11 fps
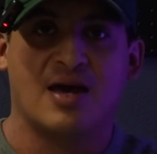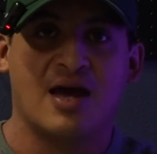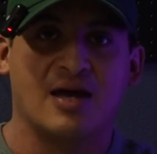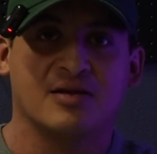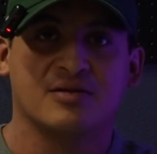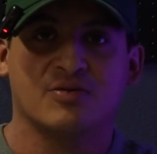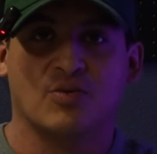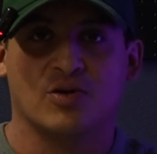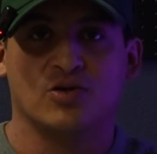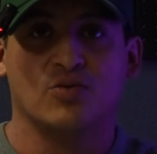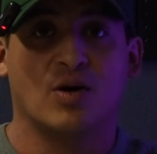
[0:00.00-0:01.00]
end
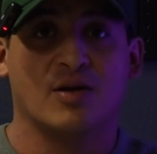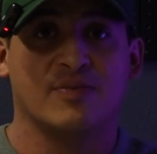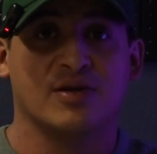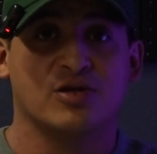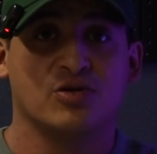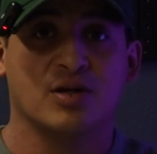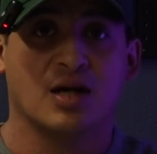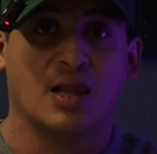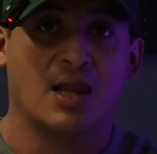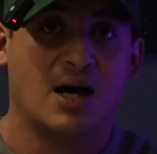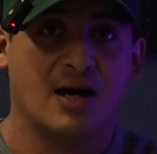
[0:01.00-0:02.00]
where you want to be shooting a
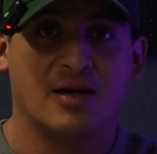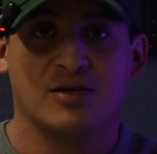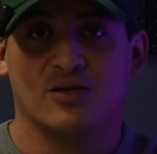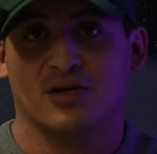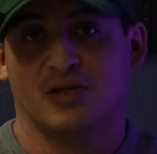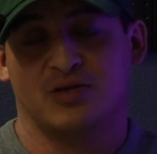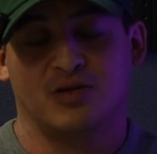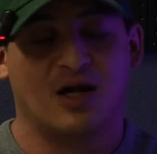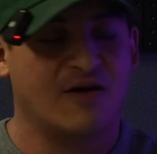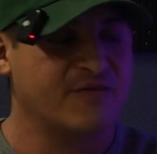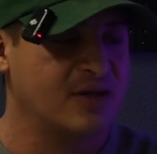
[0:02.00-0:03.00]
lot and you're going to shoot
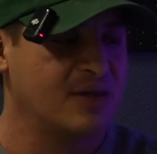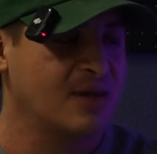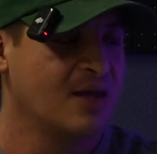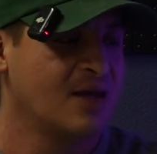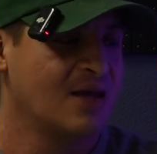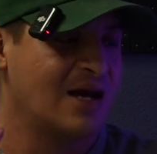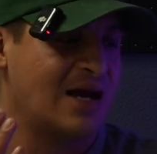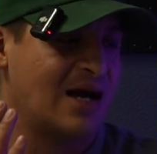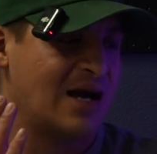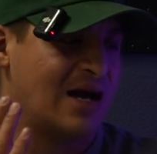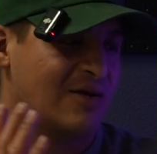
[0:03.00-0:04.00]
often,
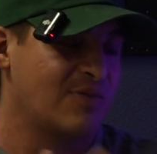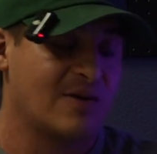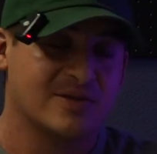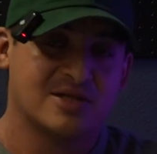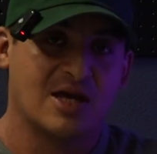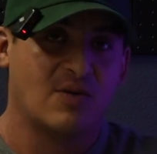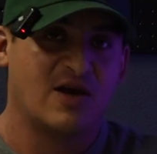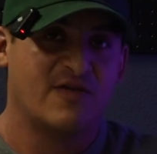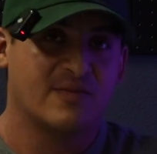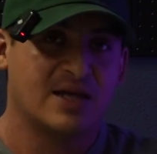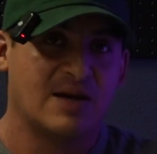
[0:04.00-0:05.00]
I would probably stay away
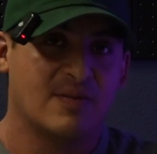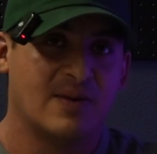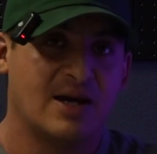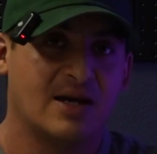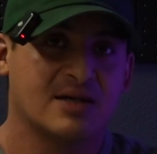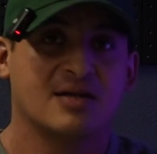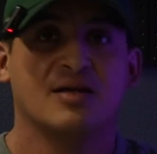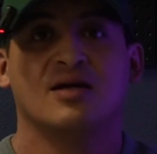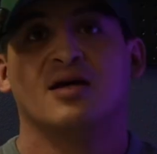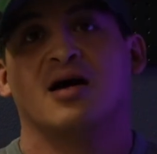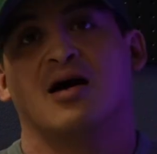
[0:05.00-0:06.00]
from Diamondback.
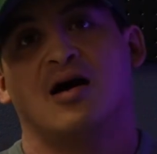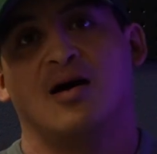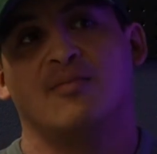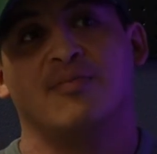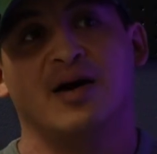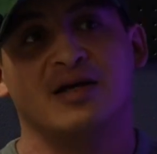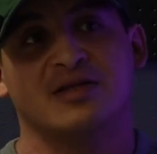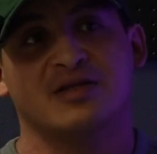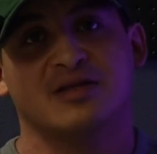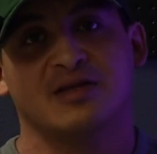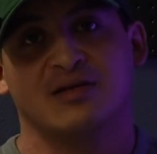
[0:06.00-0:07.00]

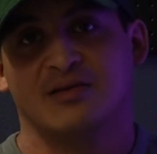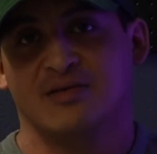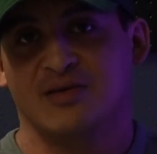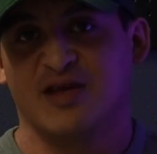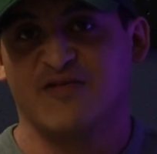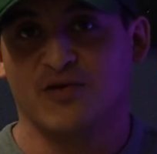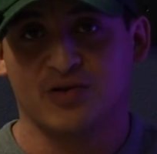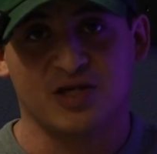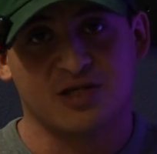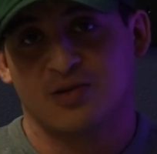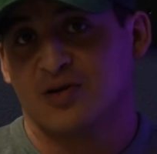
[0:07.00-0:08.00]
But if you're
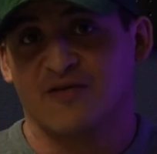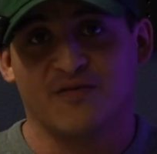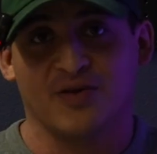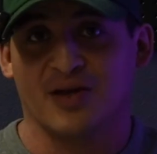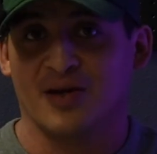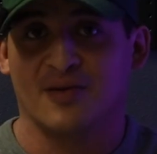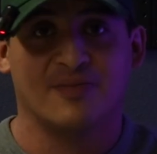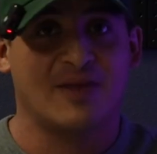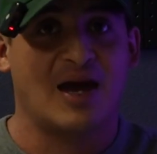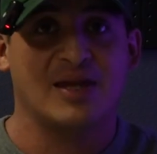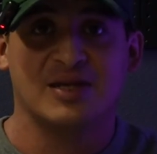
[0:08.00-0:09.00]
just looking for the
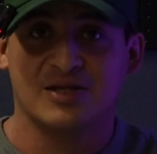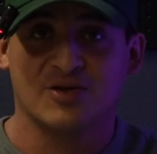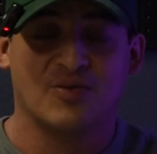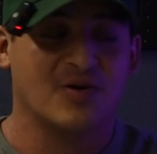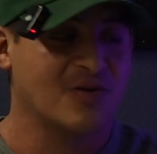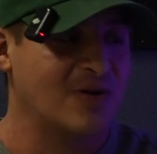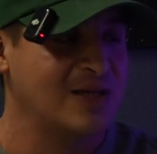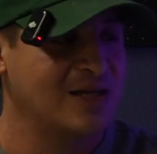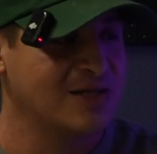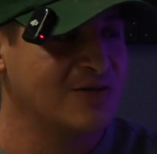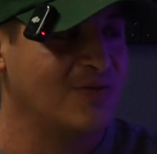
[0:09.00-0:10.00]
I need it to work when I
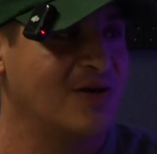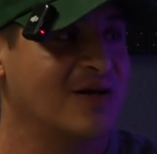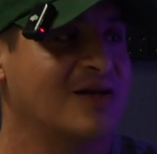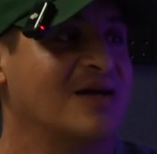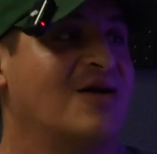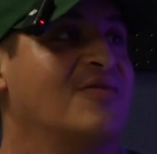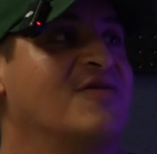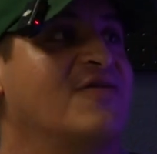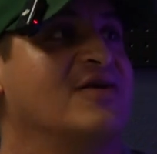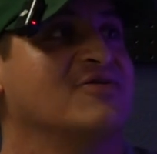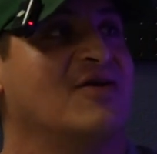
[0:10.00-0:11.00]
need it to work home
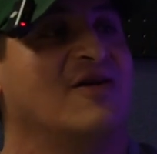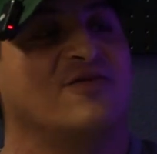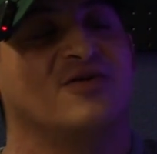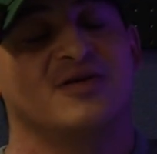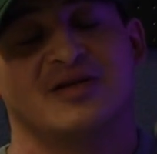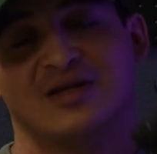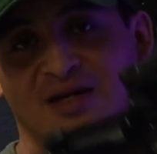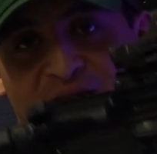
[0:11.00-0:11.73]
defense rifle,